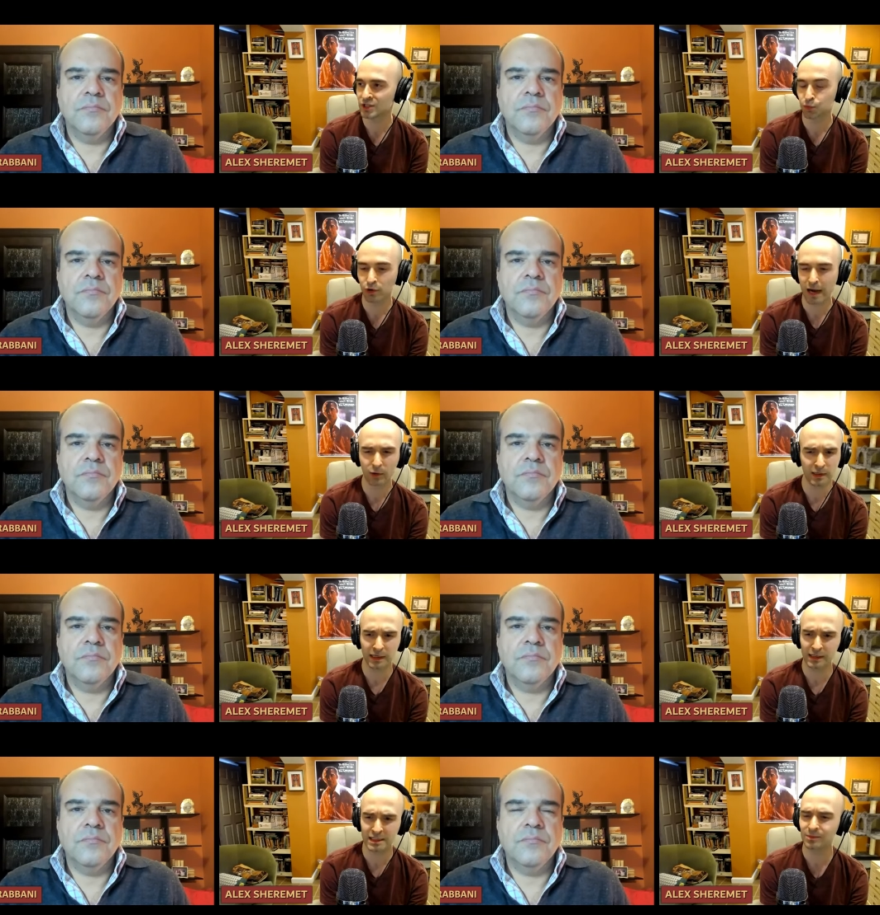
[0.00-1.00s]
Speaker 1: just
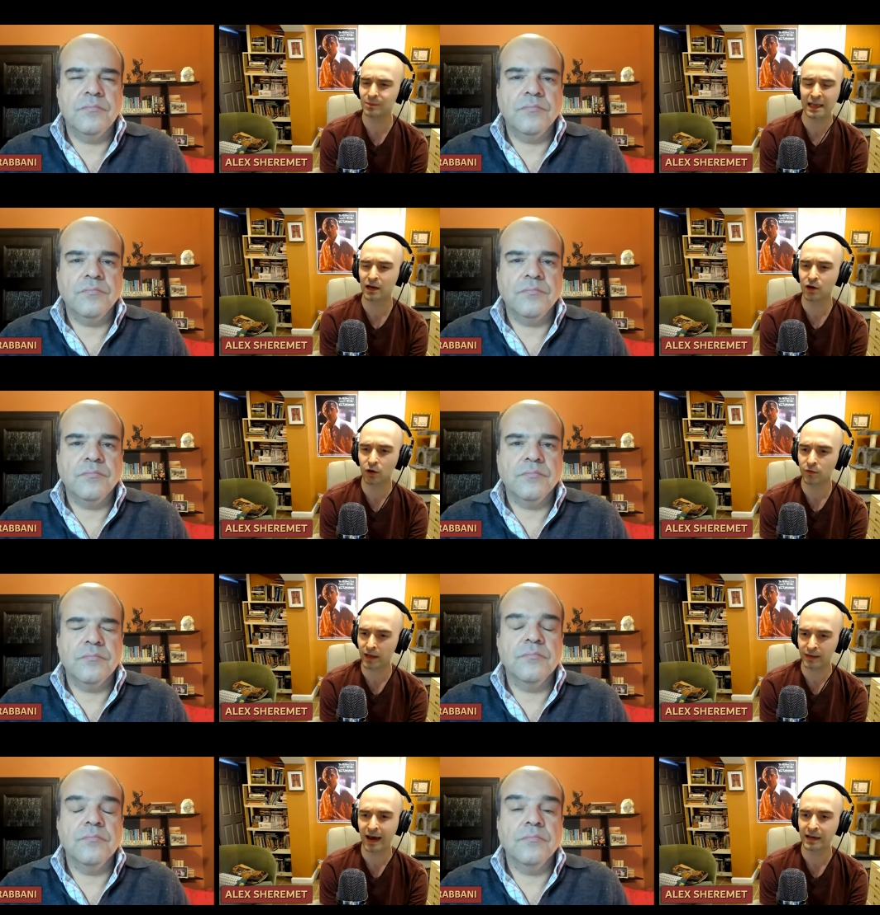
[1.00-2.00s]
proudly disseminating
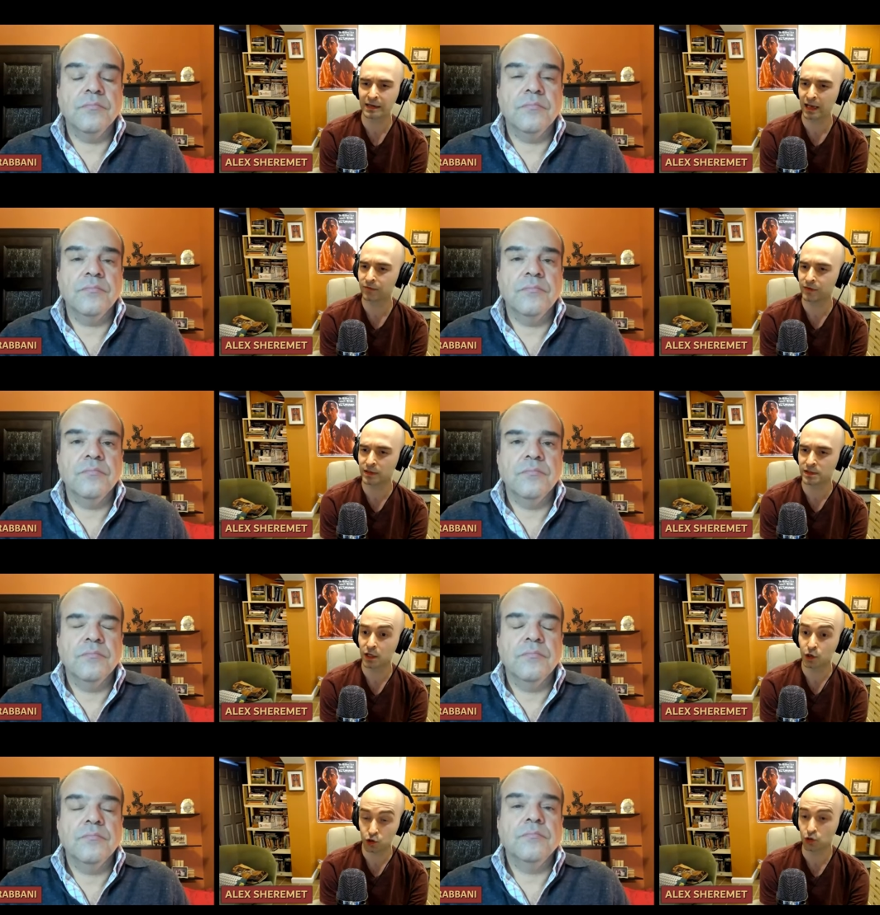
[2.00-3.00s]
all of that. The IDF
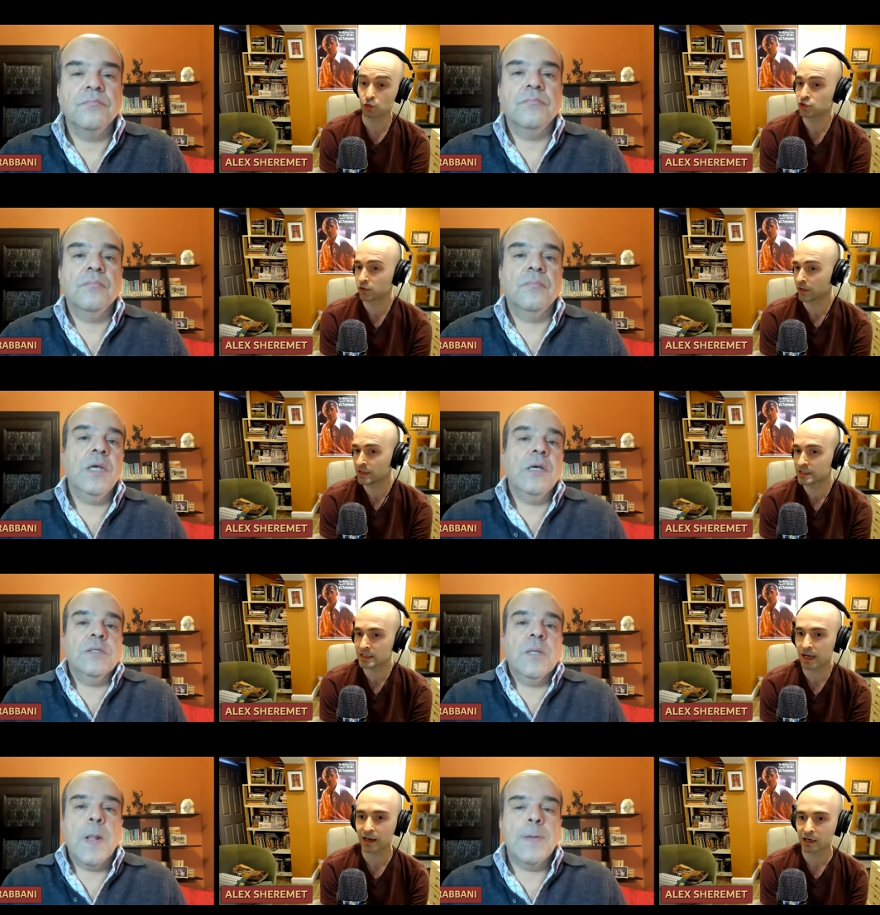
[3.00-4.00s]
is to Israeli
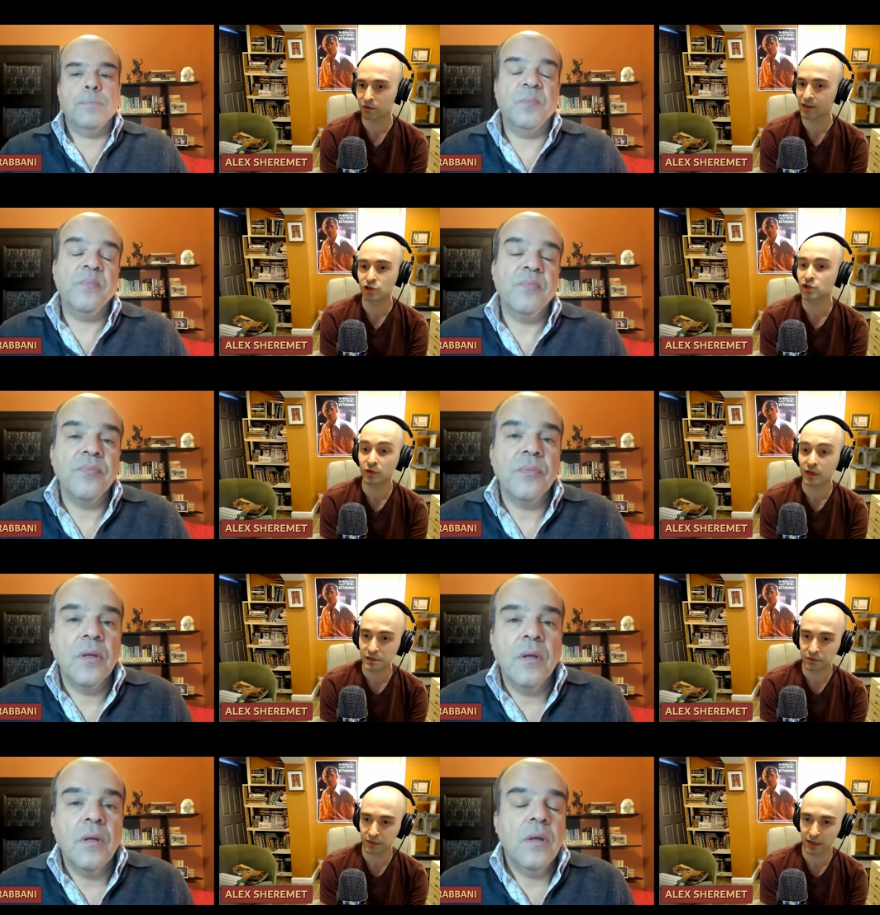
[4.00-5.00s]
yeah. society, right? There's a
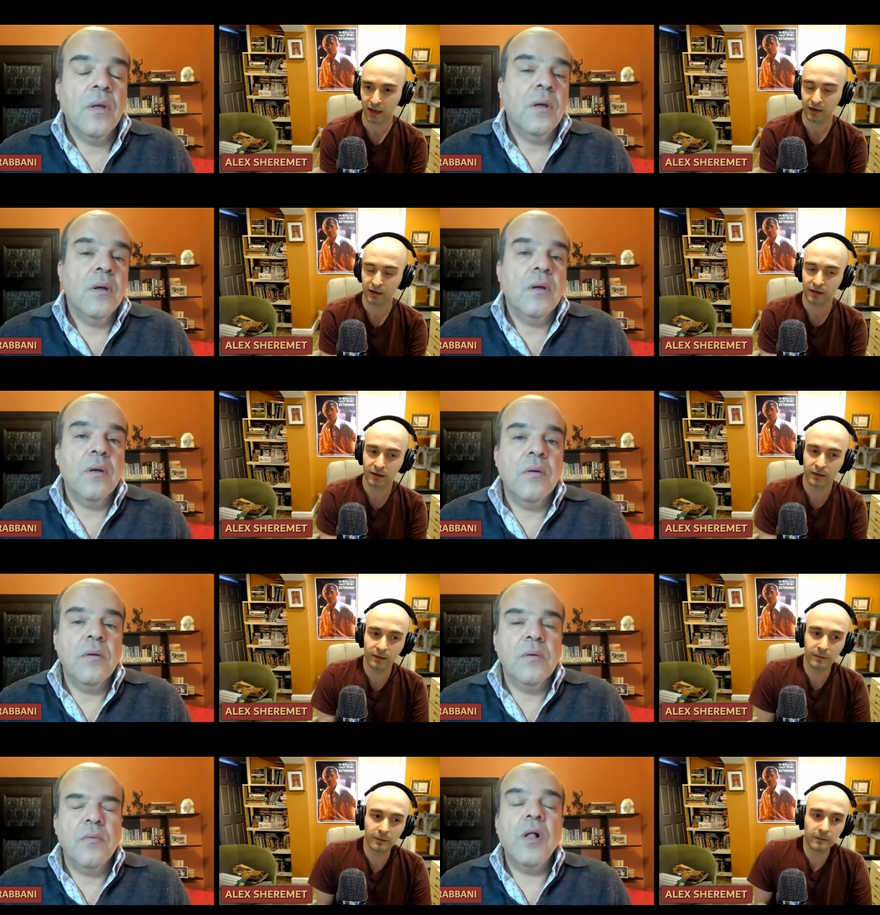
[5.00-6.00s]
reason for that.
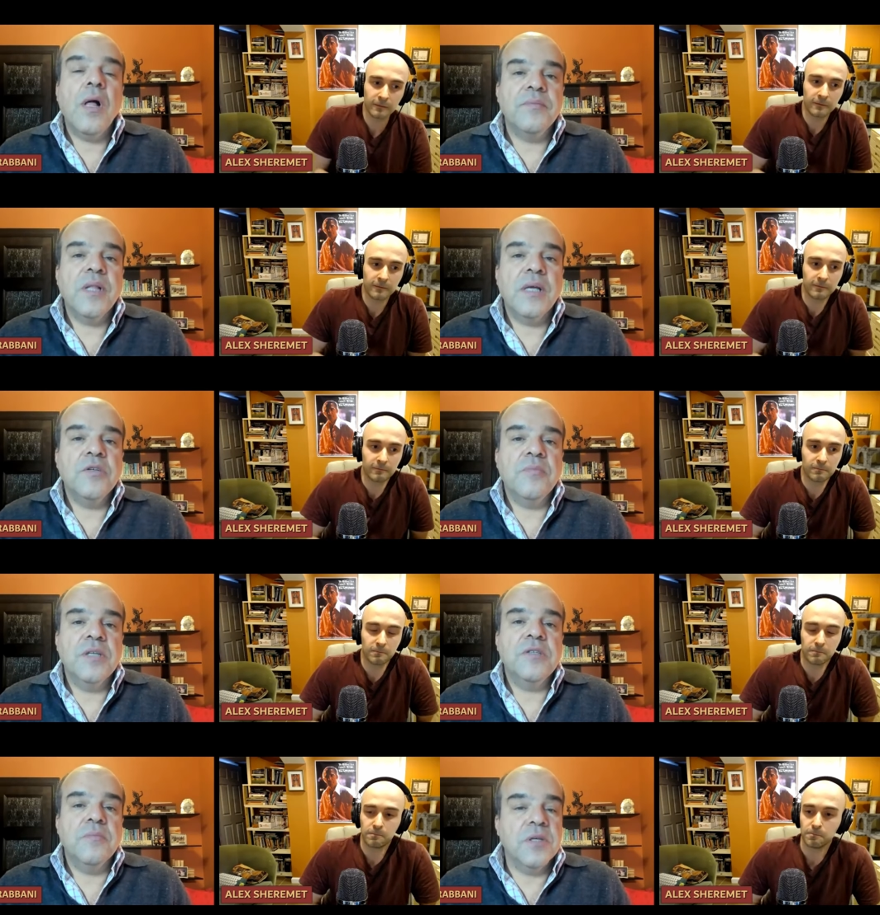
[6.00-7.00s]
Speaker 2: Well, I'm glad you
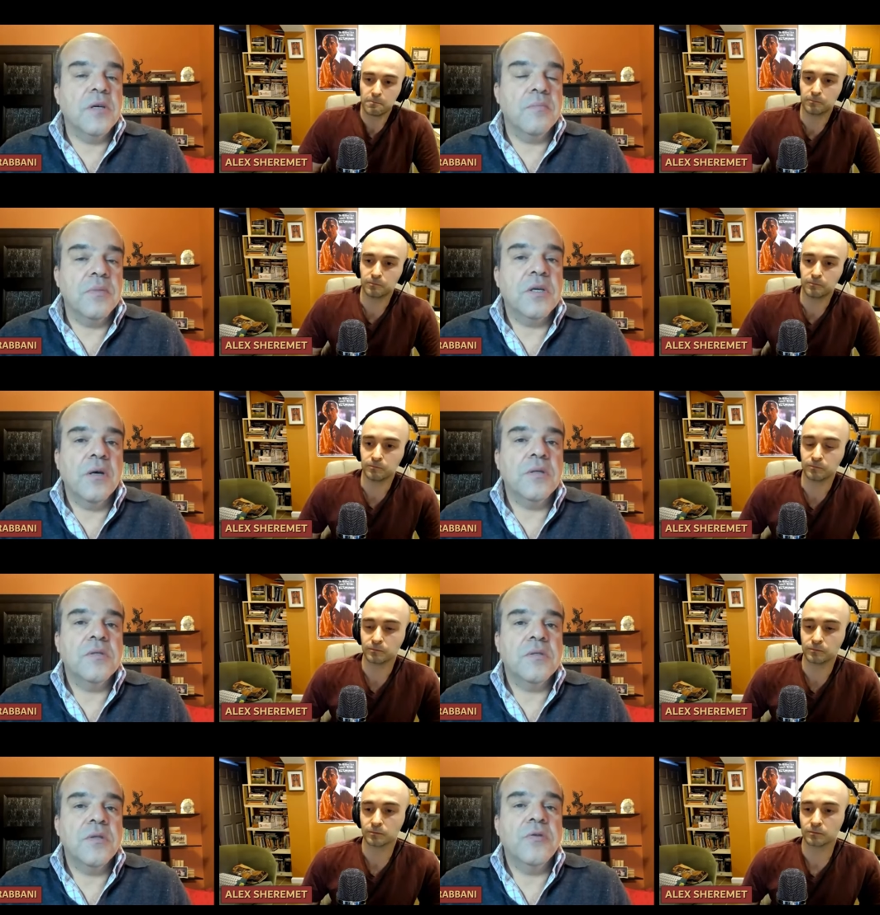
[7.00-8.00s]
mentioned because
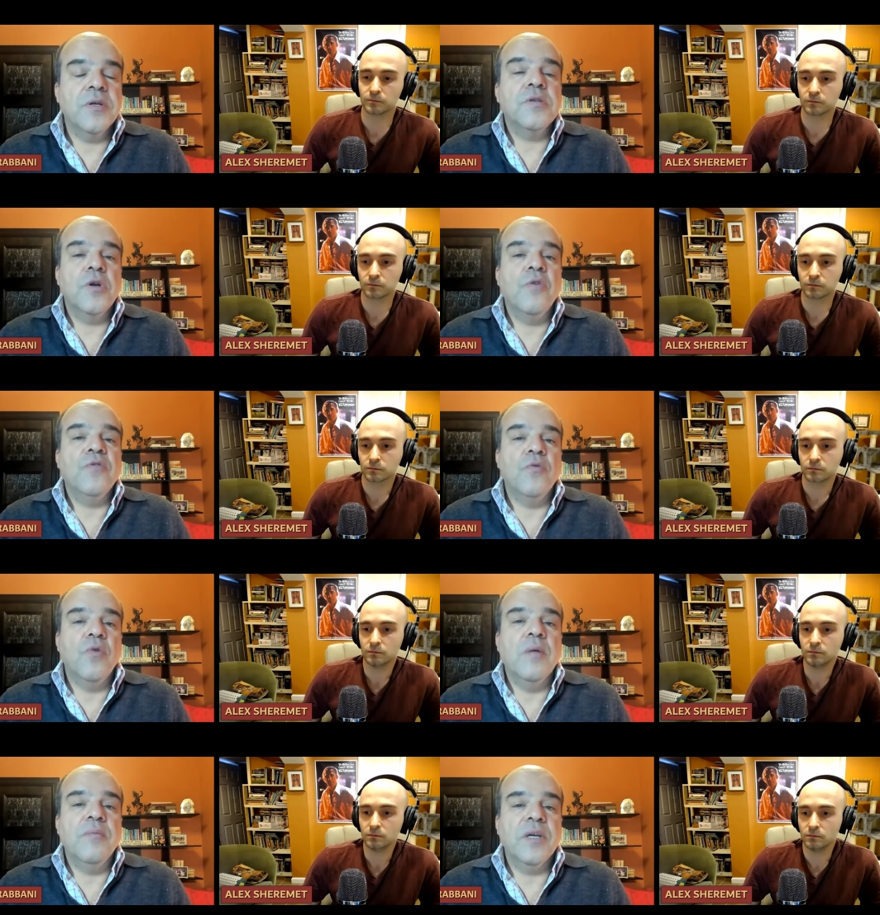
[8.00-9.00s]
because there is an
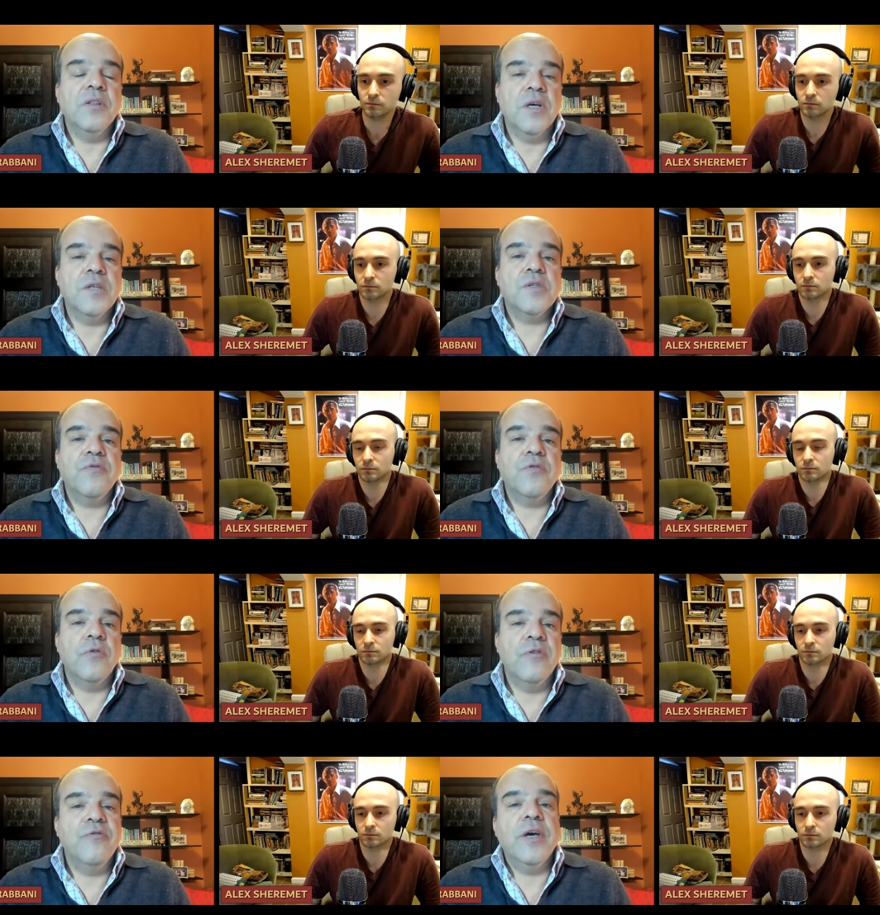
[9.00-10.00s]
overwhelming lust
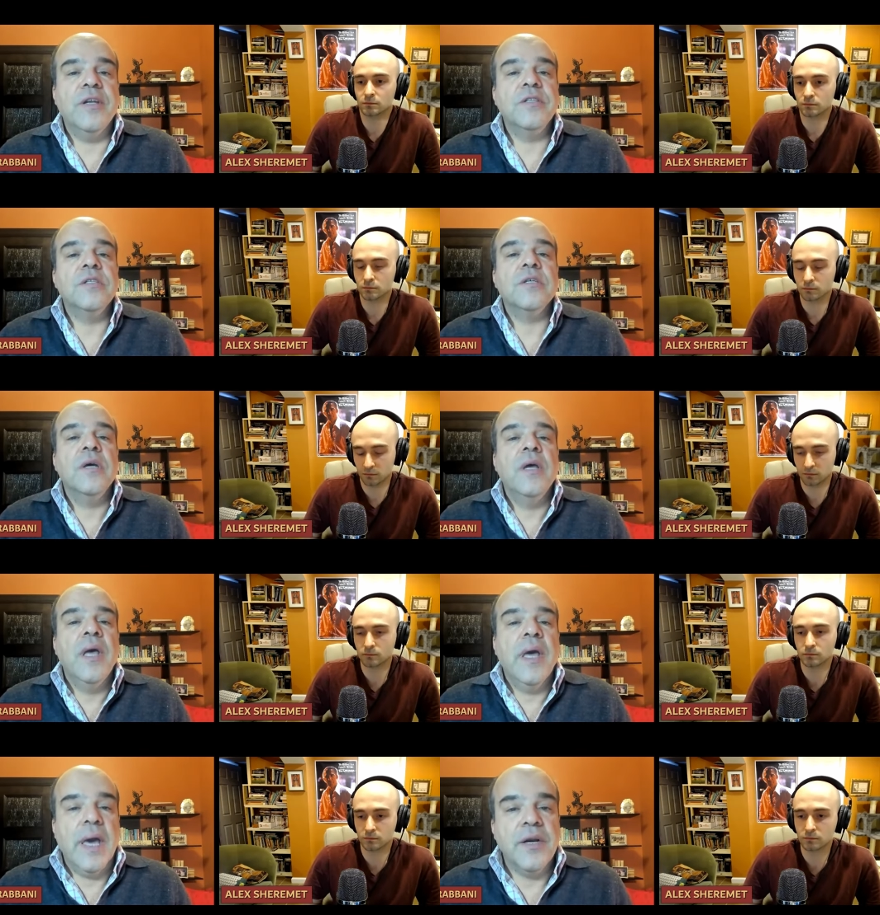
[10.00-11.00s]
for revenge
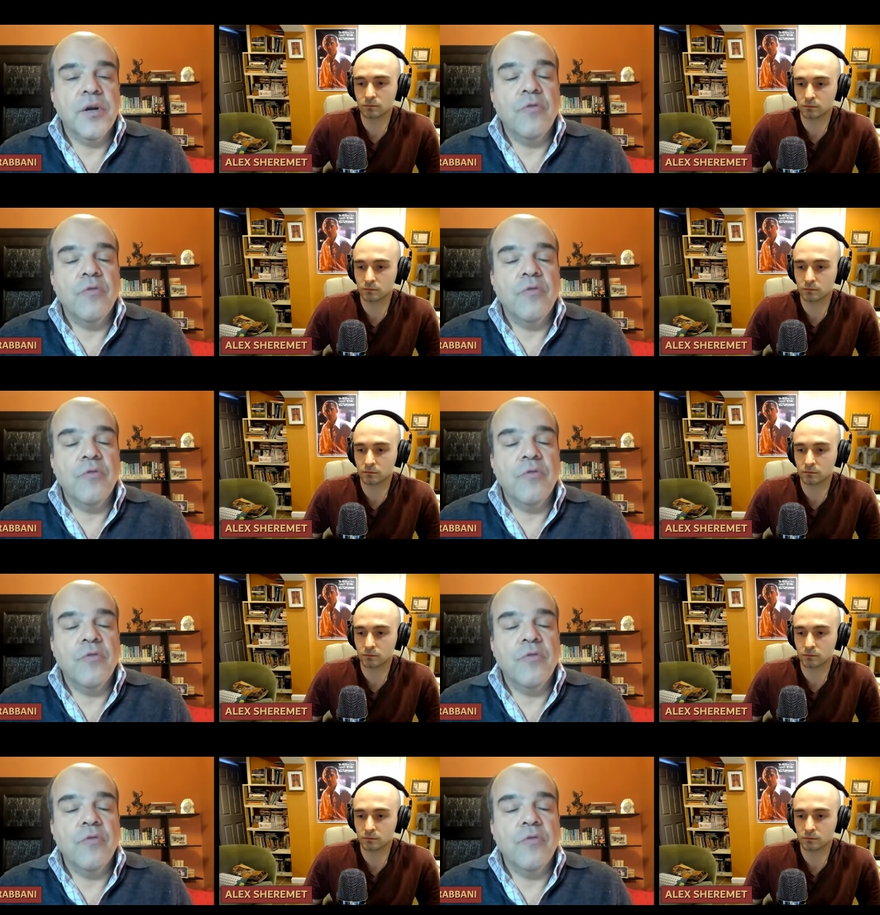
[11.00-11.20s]
and an